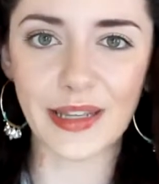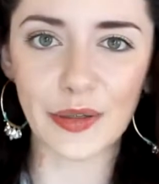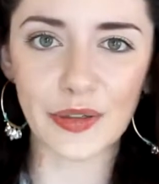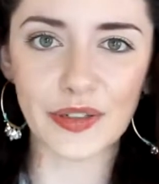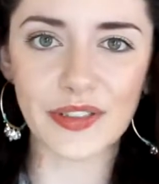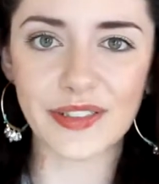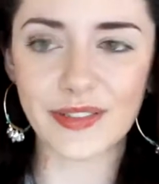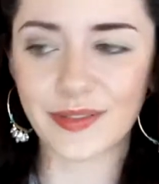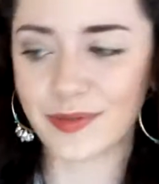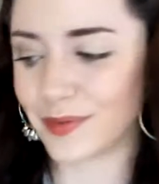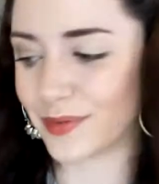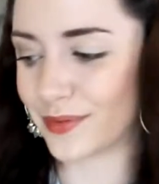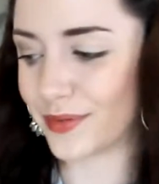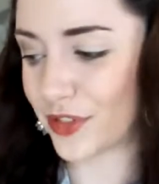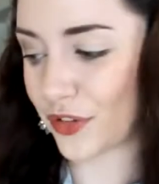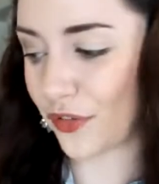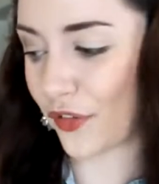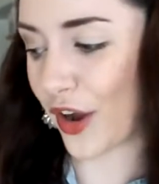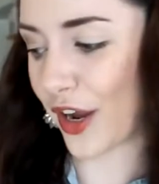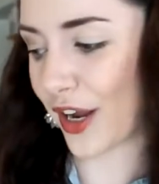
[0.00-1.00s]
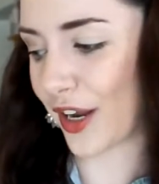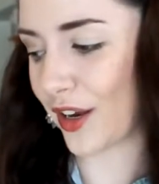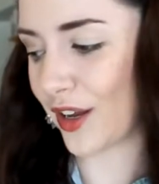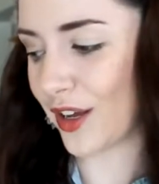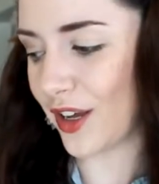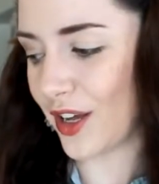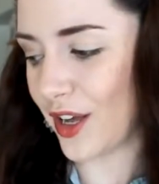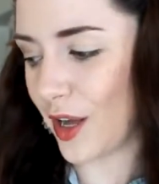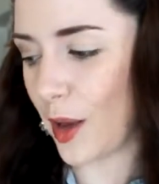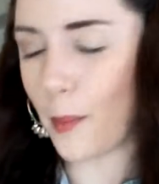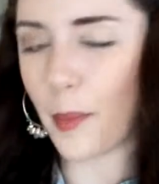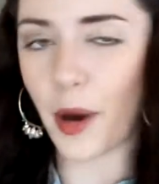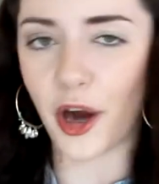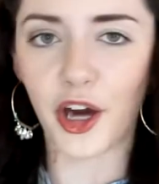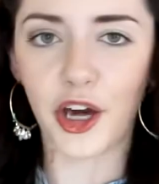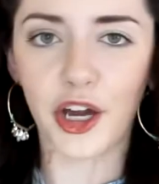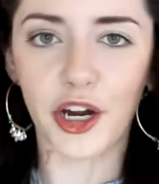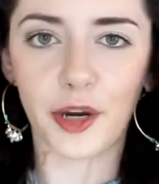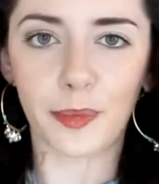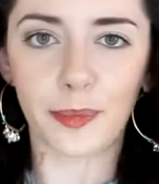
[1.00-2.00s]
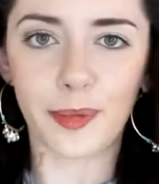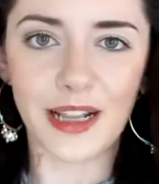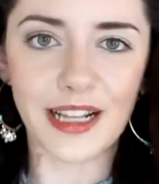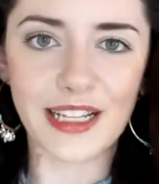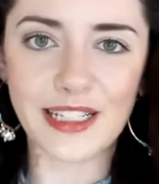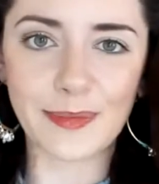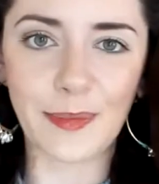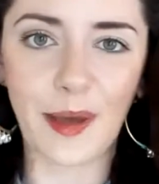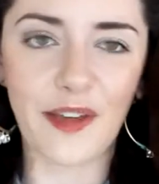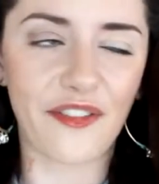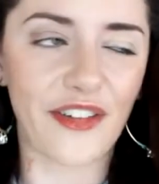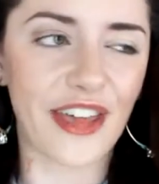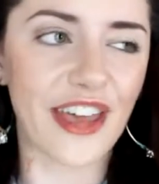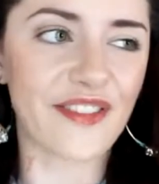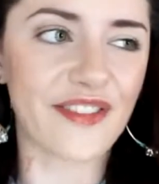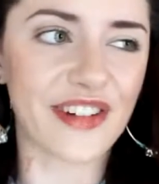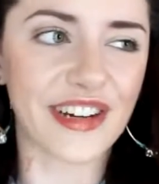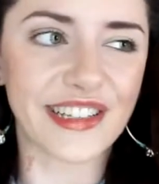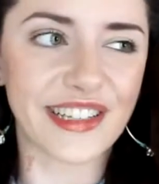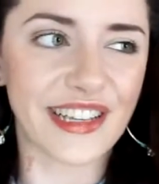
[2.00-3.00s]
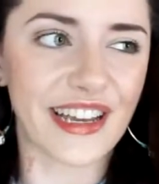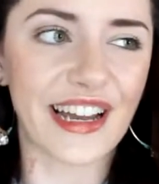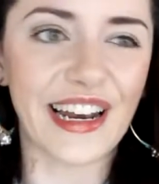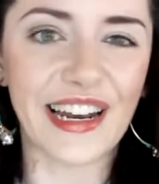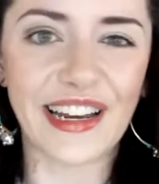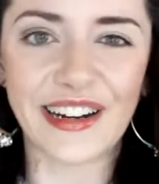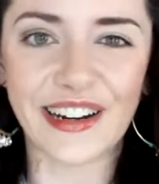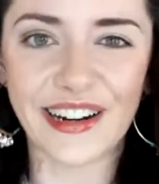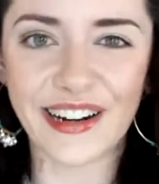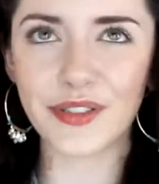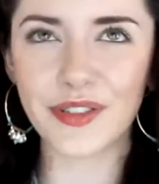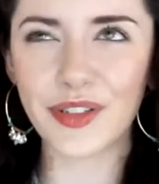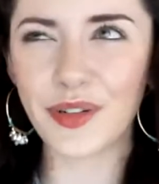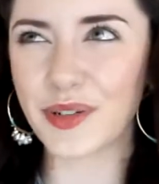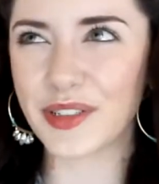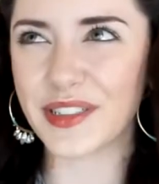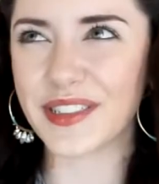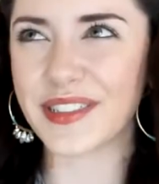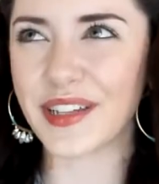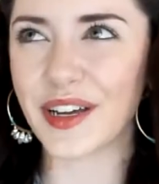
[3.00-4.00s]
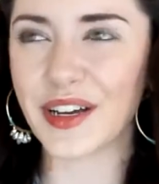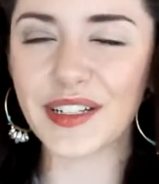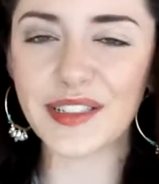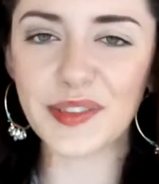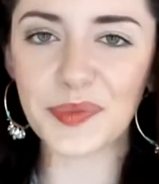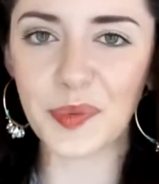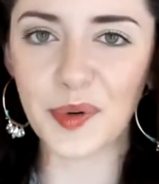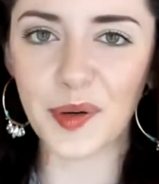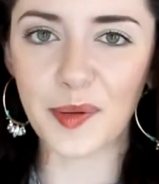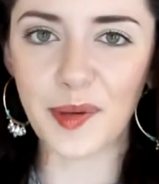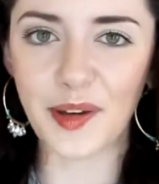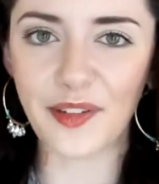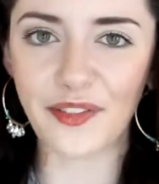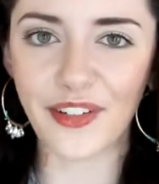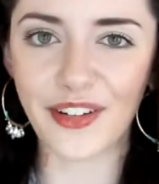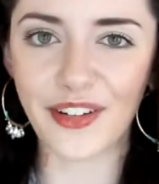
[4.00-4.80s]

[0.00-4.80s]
it looks divine. Purple is my favourite colour. No it's not, it's one of my